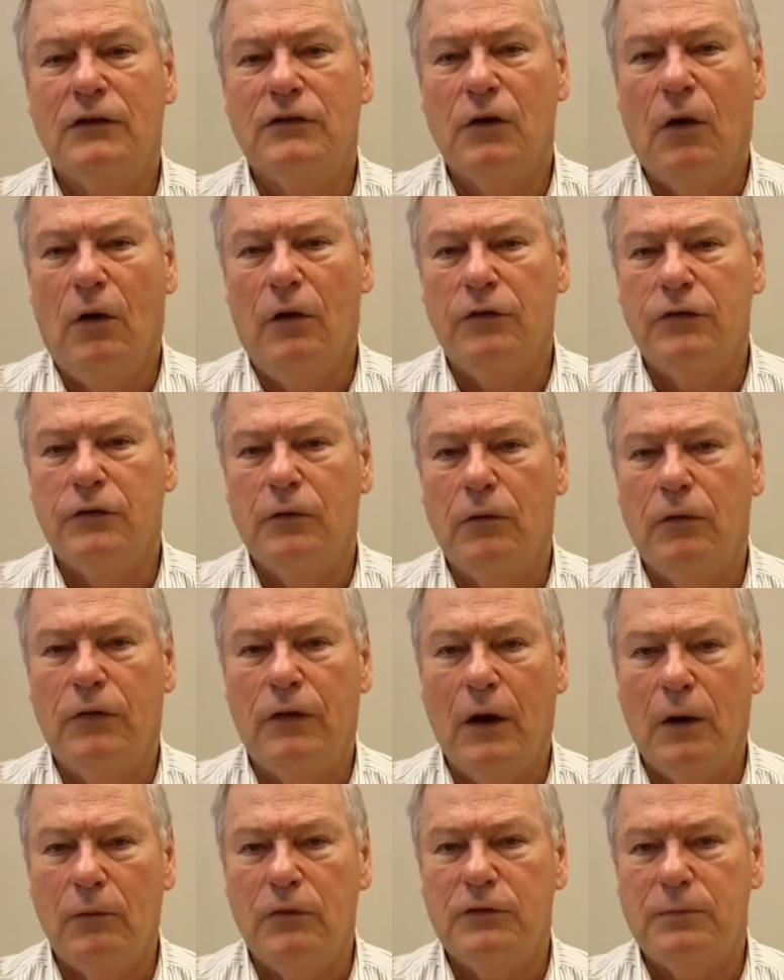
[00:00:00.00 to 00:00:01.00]
It's also
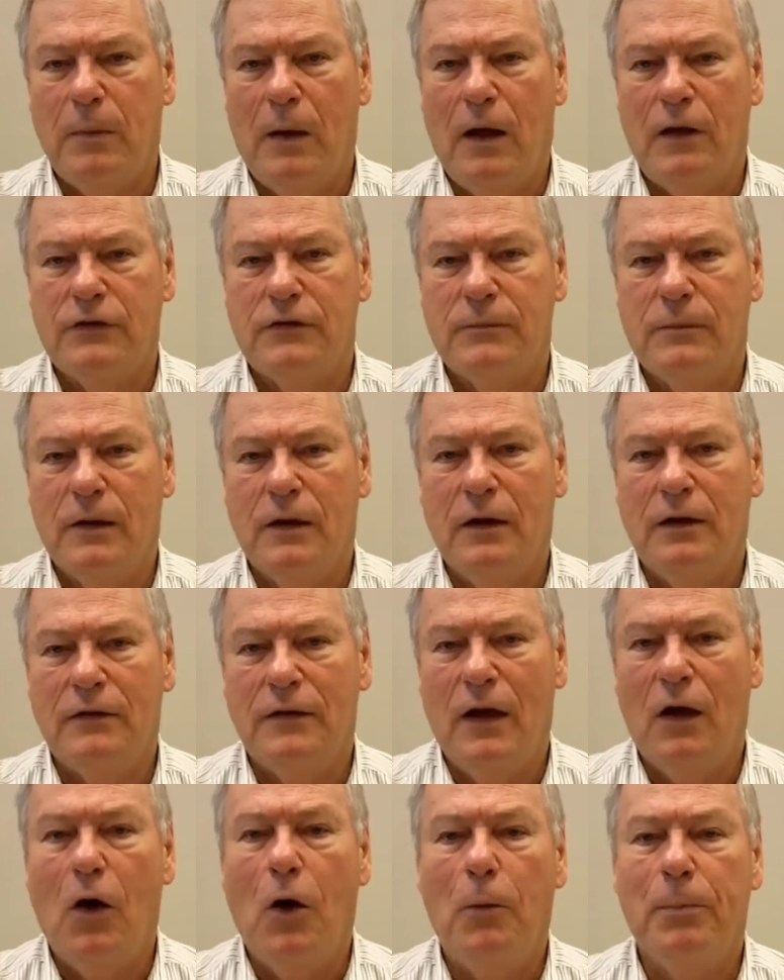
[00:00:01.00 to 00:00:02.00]
their
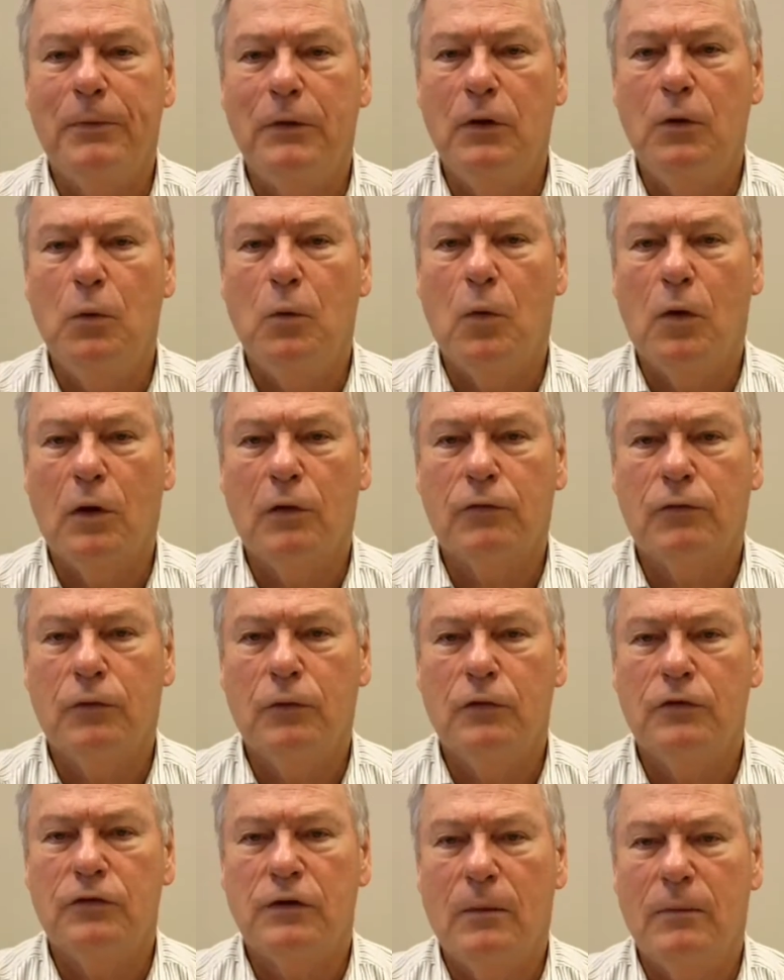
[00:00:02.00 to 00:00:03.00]
responsibility to help you work
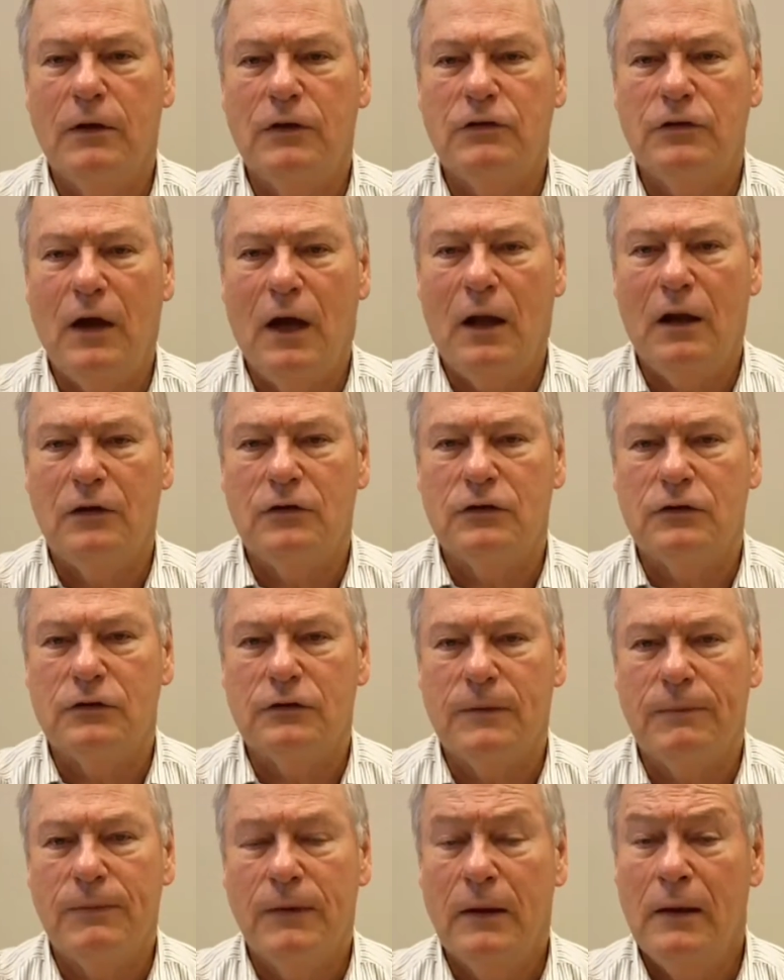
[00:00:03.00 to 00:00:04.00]
through some of the
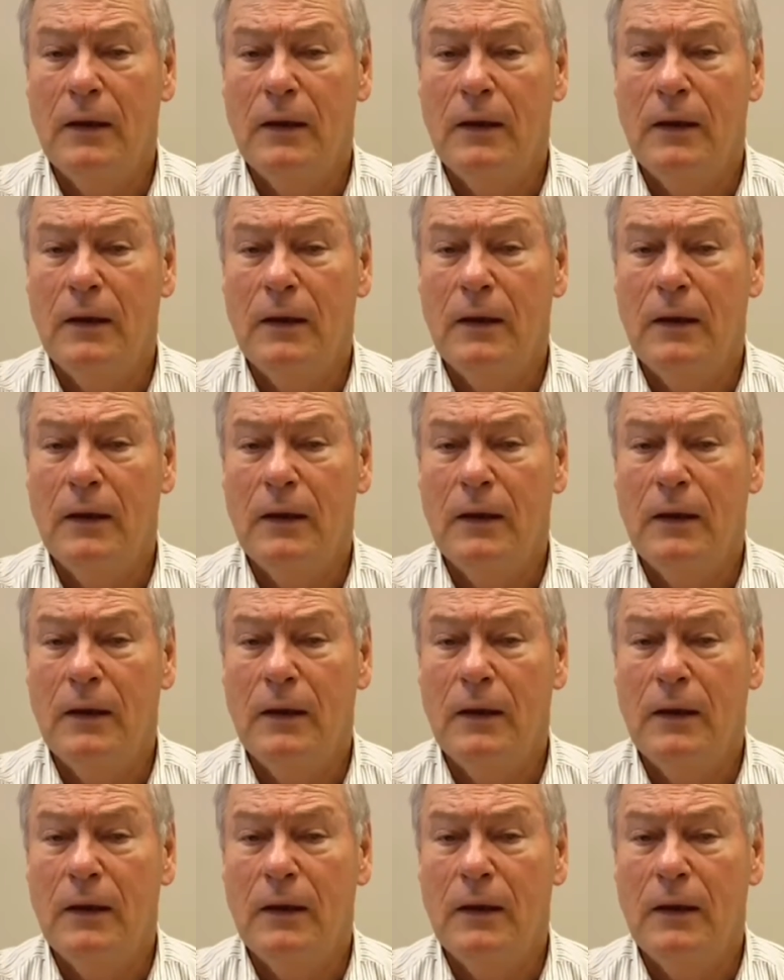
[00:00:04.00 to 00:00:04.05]
challenges.